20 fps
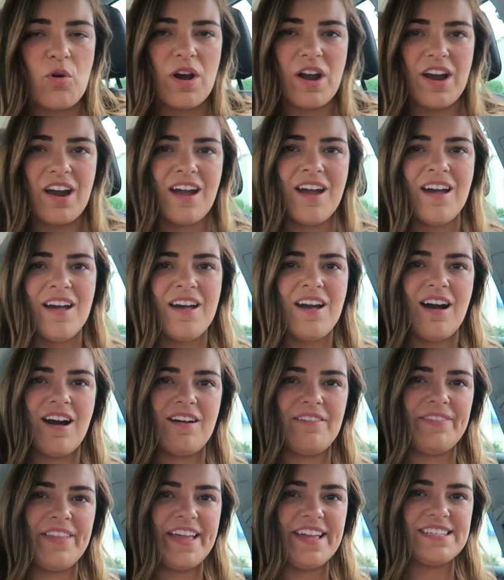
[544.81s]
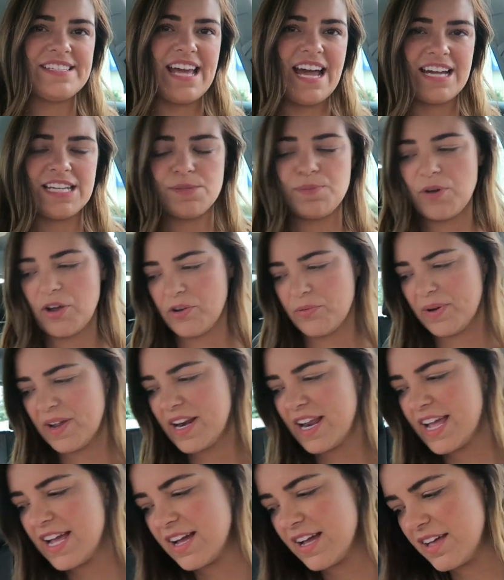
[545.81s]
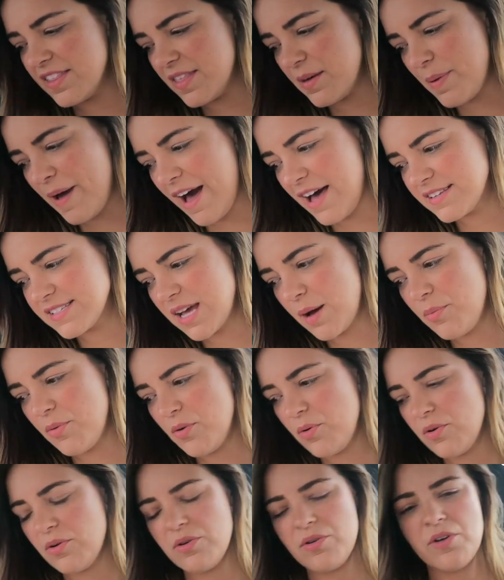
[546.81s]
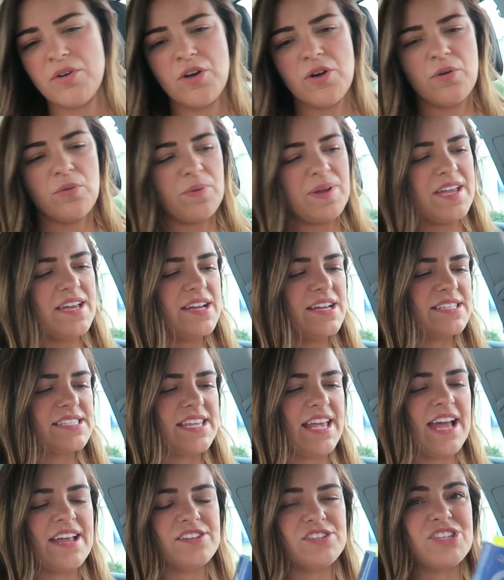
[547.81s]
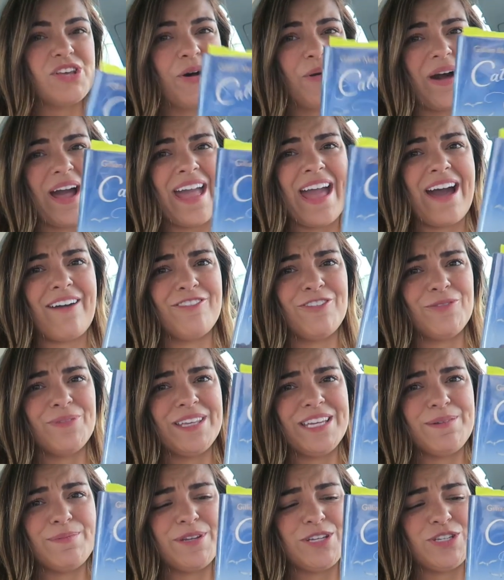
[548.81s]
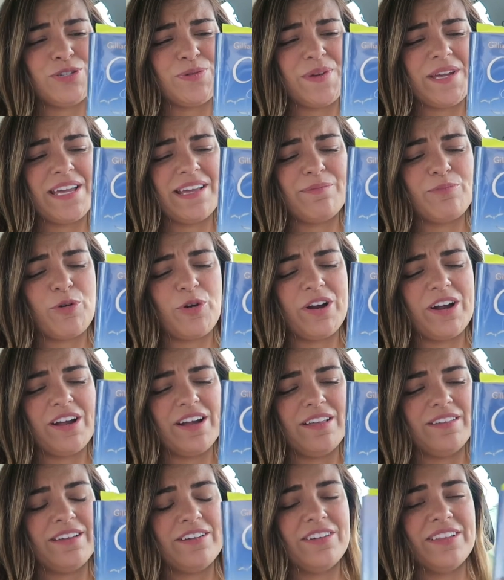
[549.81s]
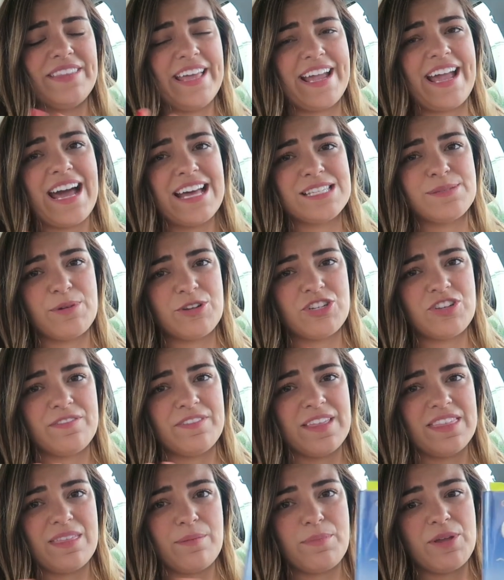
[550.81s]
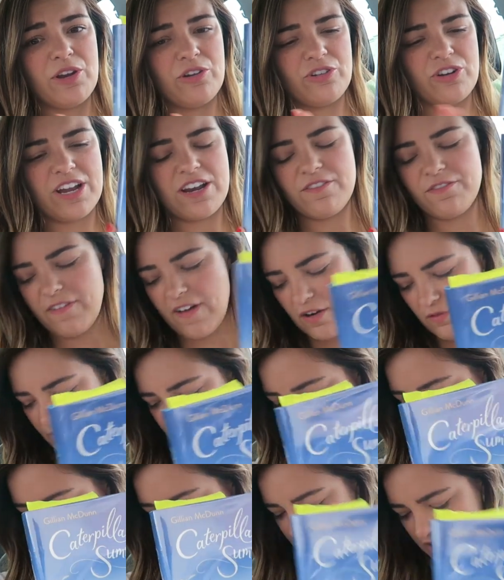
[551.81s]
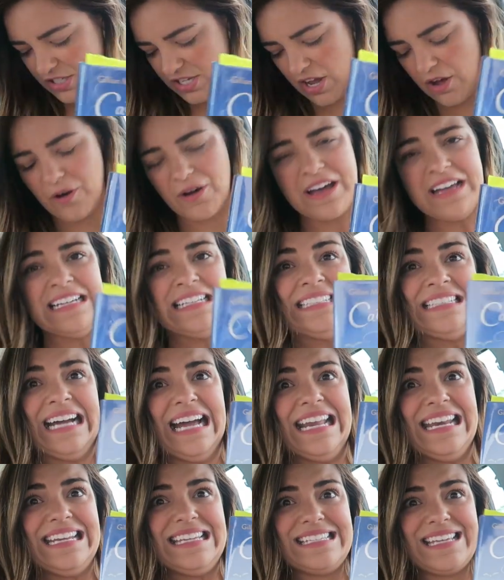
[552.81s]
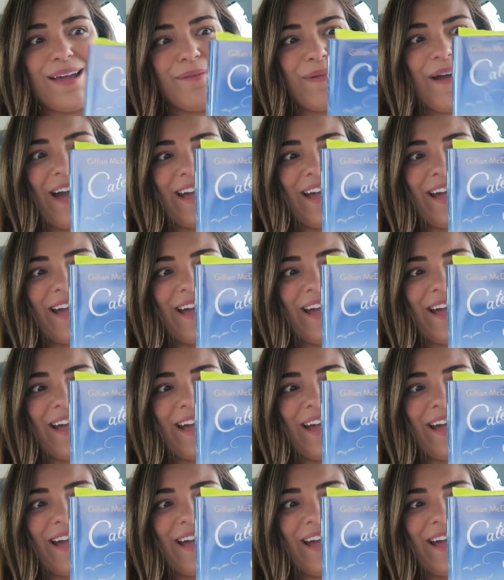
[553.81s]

more of like textbook reading the past couple weeks, and so I haven't really been doing more or like as much of like the middle grade fun reading. So I need to get